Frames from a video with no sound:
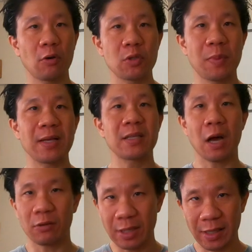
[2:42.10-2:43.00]
knows best,
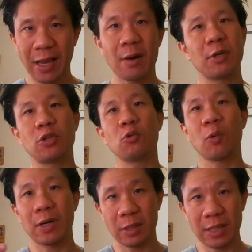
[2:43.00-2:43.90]
I'll let the camera do
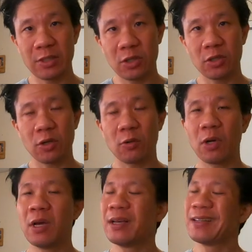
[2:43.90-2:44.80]
what it needs to do.
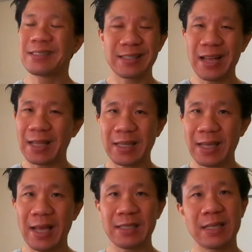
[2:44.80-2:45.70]
It's not the
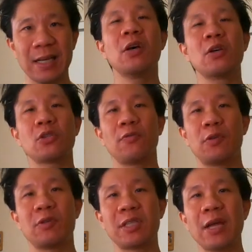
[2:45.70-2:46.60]
case. So
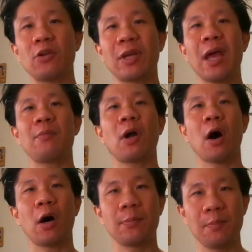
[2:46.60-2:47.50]
if you set your camera
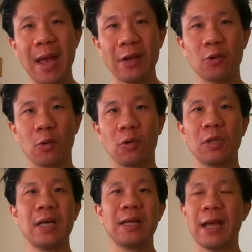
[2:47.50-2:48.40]
on
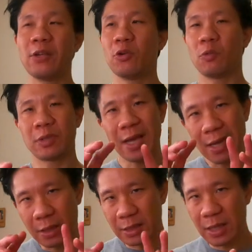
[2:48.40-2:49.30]
manual and you
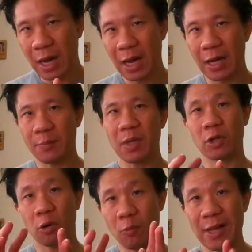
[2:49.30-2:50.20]
take the time
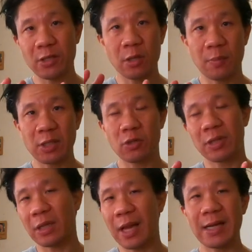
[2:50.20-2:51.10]
to arrange the picture
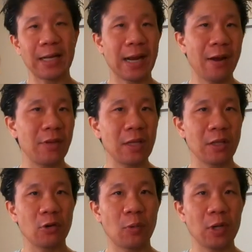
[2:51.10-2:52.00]
and the lighting and
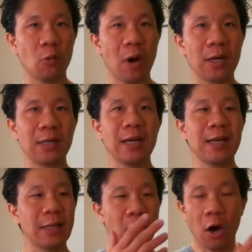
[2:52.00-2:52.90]
everything that way you want it,
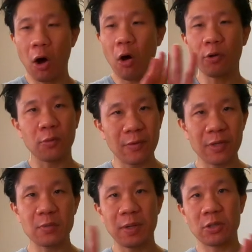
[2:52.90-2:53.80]
then all three of
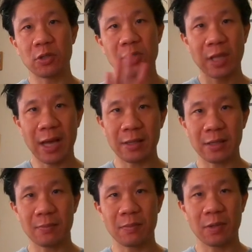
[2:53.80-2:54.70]
these pictures that
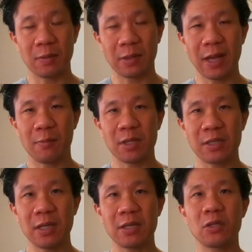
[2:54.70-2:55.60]
the, the camera
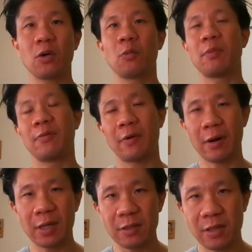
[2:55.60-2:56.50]
sees will be
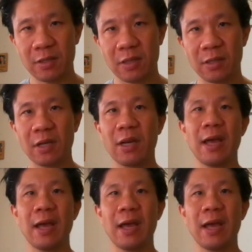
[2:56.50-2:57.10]
very consistent